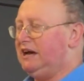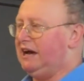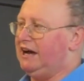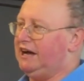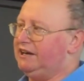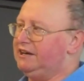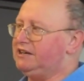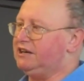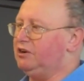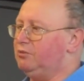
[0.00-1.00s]

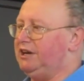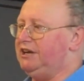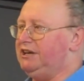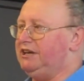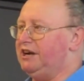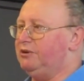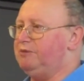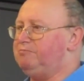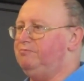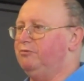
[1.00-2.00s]
and
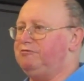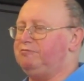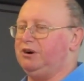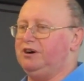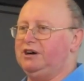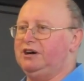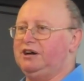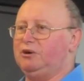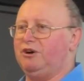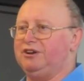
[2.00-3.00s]
we've put
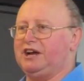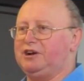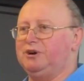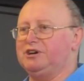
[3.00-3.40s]
a one-day